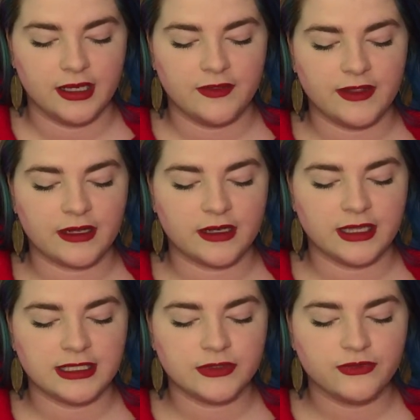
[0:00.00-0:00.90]
They are a
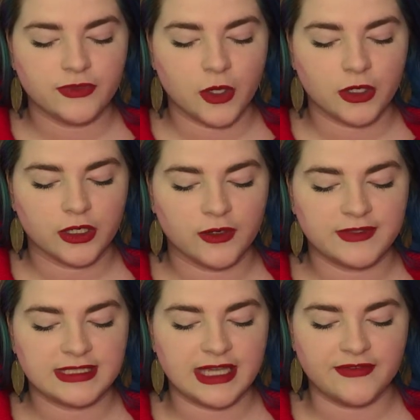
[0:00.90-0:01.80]
little flock of
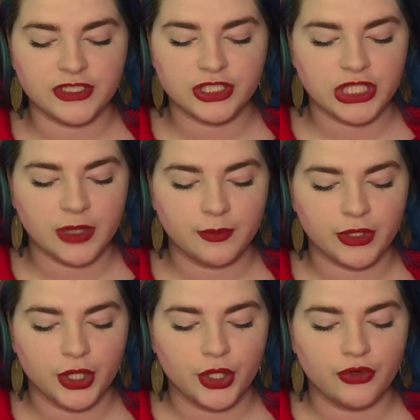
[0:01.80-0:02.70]
7 sheep,
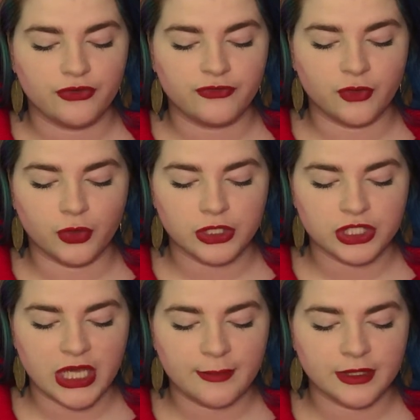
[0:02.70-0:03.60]
4
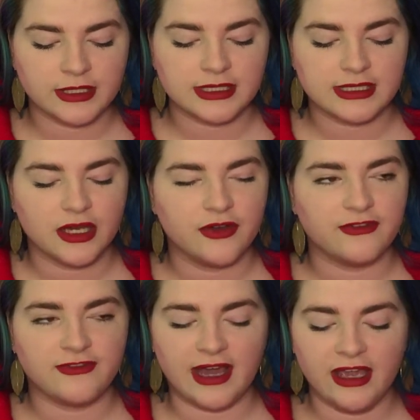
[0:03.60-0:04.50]
shepherds,
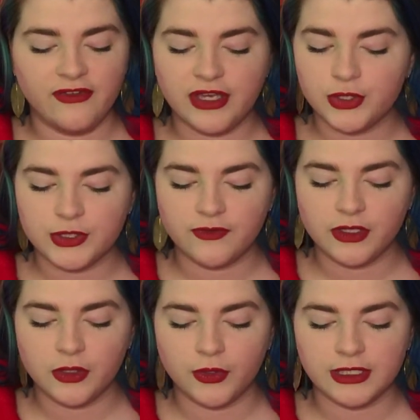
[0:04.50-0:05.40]
5 angels of the
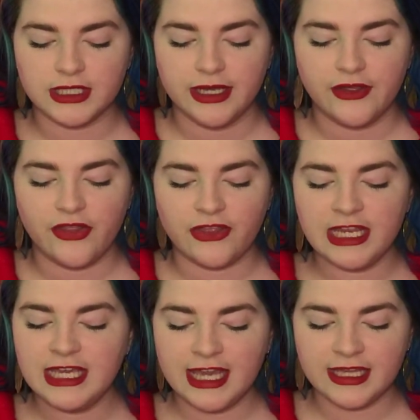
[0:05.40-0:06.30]
Lord,
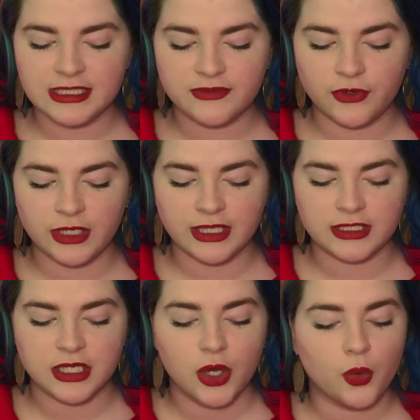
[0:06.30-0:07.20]
3 kings of
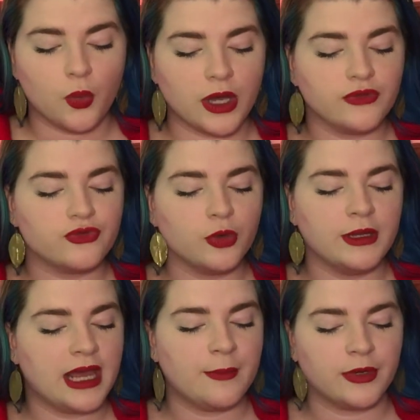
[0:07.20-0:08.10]
Orient, 1
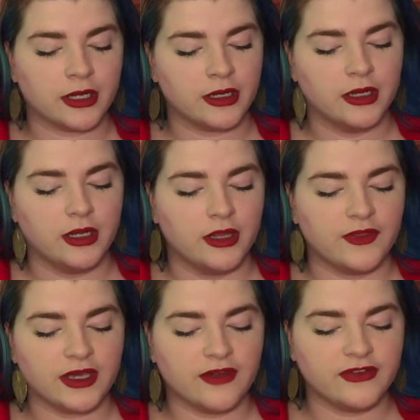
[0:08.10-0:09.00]
Roman emperor,
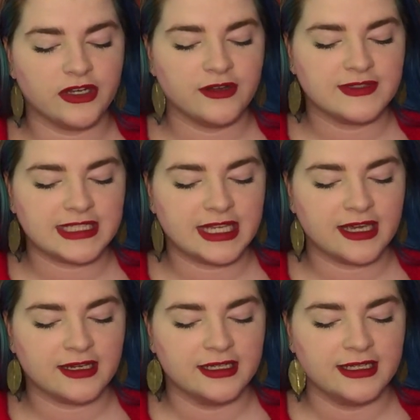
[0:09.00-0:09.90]
the governor of
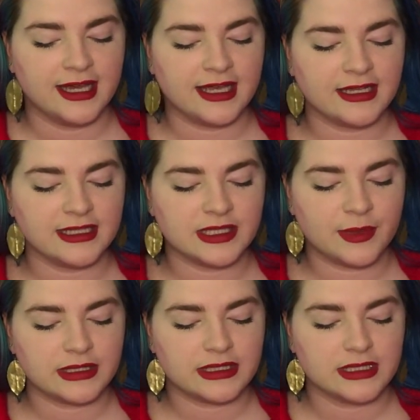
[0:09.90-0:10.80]
Syria, and
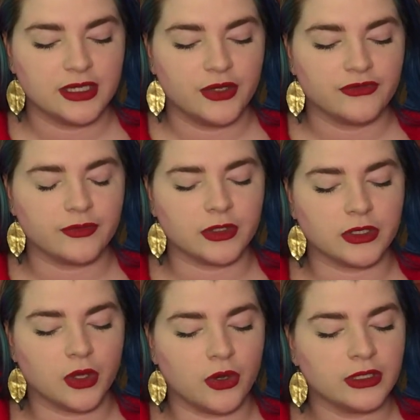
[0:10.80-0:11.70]
Elizabeth, from the
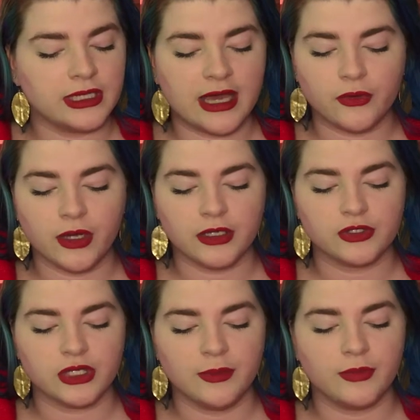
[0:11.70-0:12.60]
long, narrow
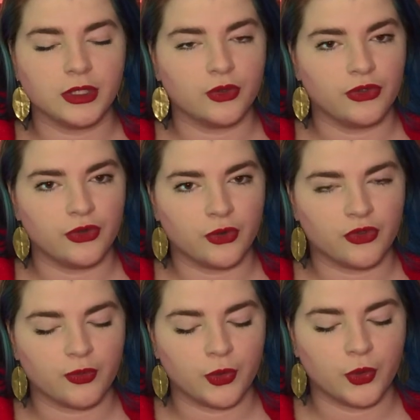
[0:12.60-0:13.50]
country below the
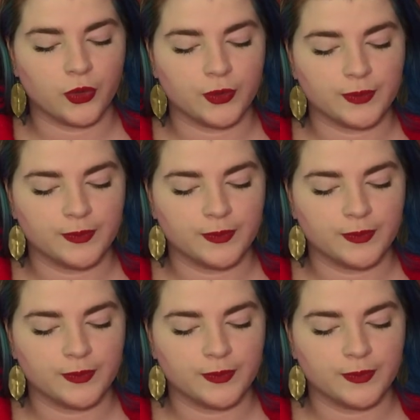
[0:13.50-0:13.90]
North Pole.